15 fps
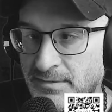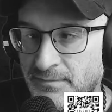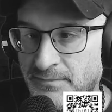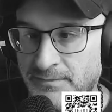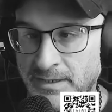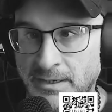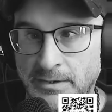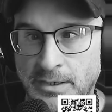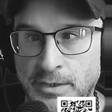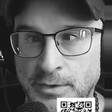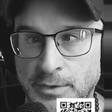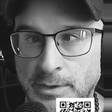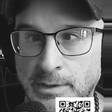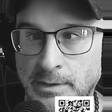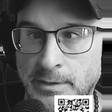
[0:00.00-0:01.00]
very
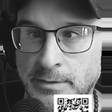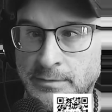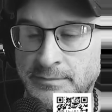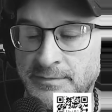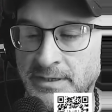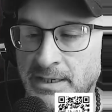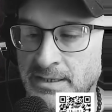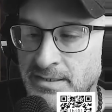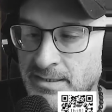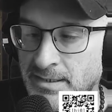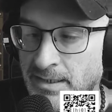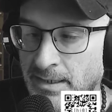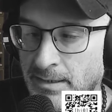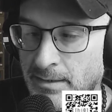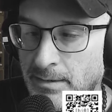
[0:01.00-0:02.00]
good little
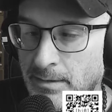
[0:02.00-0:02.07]
VST.